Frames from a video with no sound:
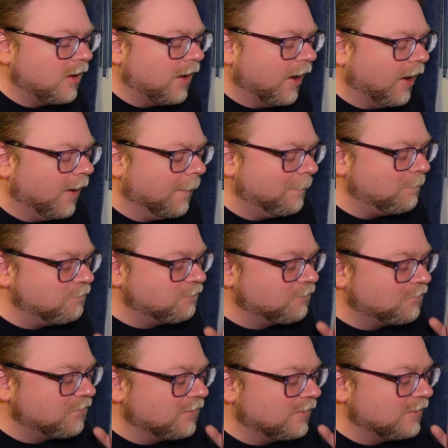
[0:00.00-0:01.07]

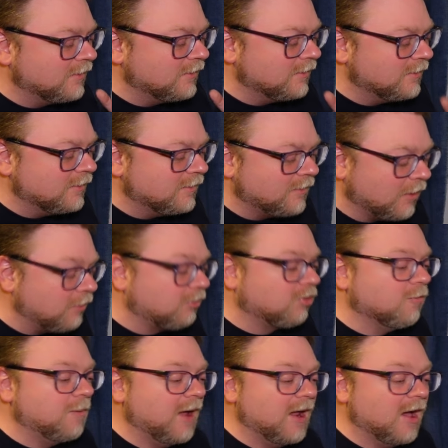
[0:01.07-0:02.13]
There's
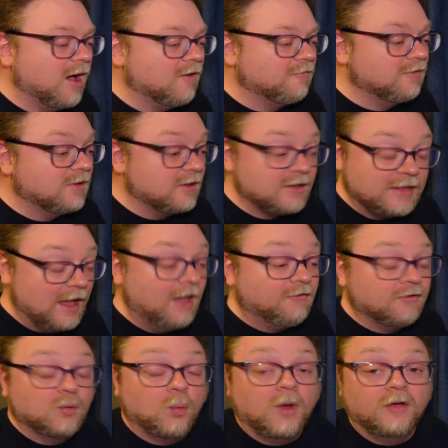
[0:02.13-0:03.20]
the payoff.
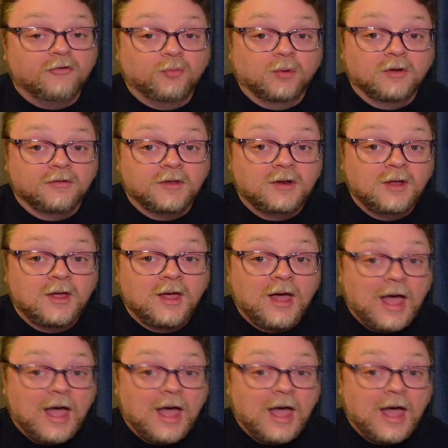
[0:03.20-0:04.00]
Yes, it was worth it.